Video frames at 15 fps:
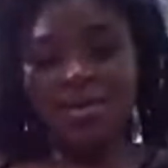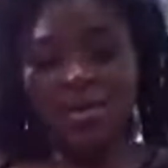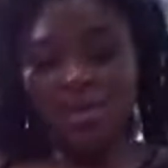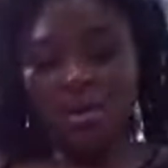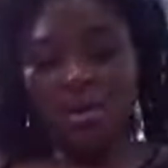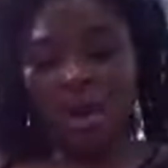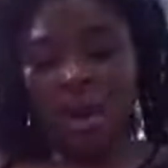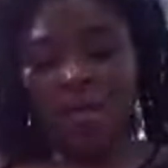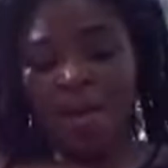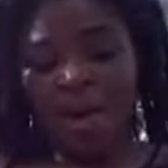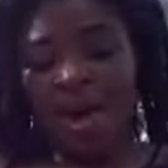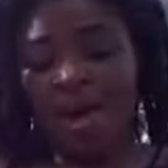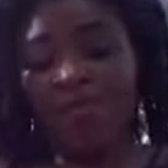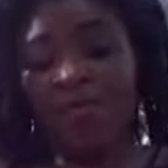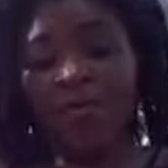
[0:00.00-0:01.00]
So I might
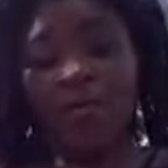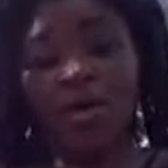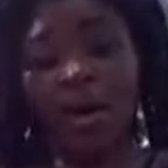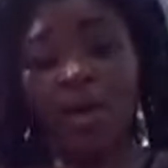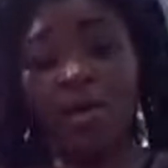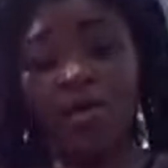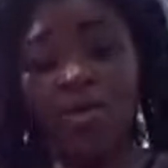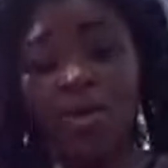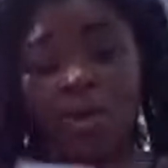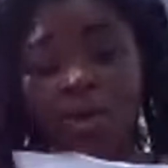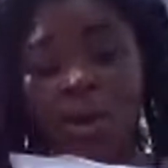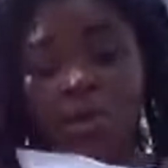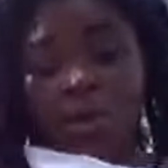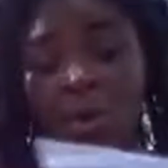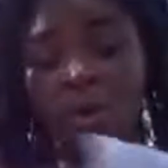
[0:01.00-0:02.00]
have to go ahead and order
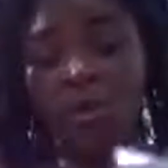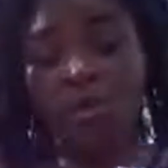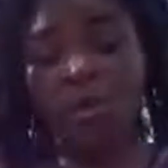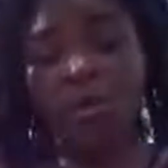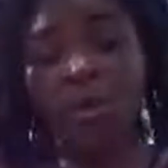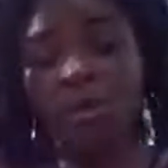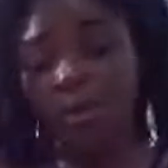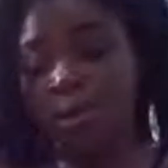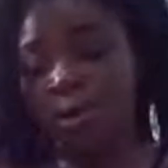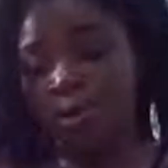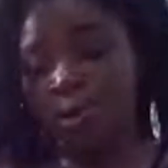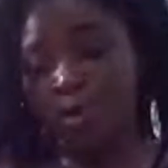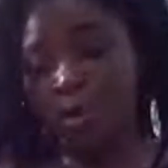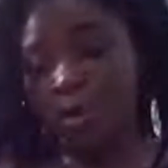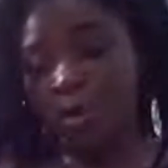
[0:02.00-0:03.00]
y'all your own set of herbs
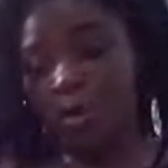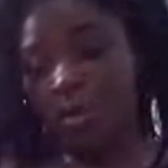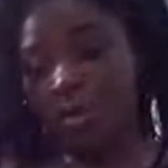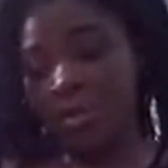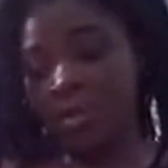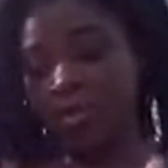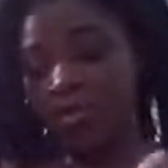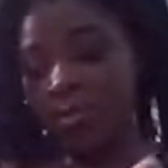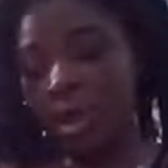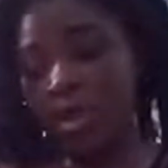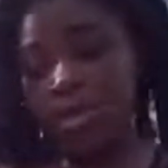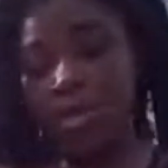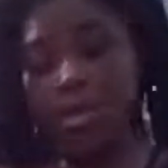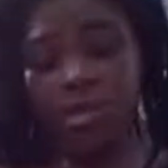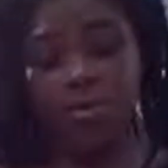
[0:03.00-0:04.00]
because
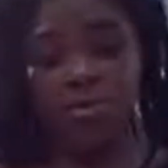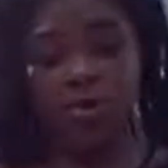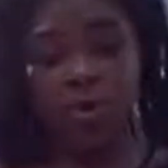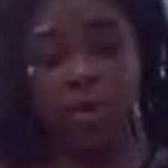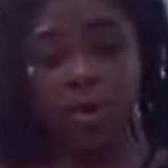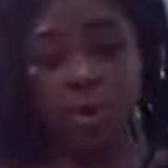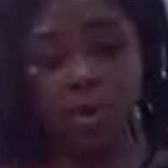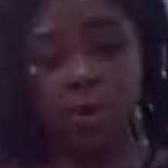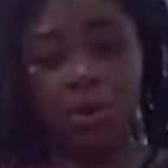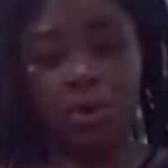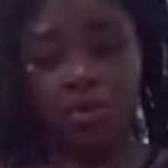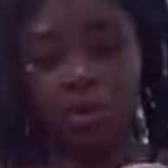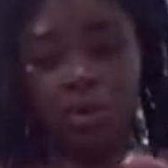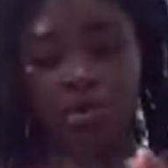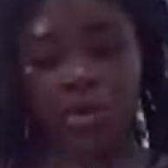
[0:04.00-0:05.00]
in delivering in, in your
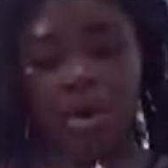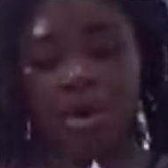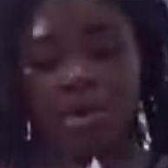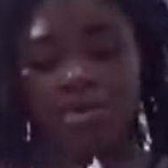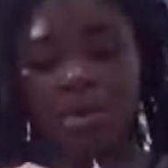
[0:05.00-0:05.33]
own little box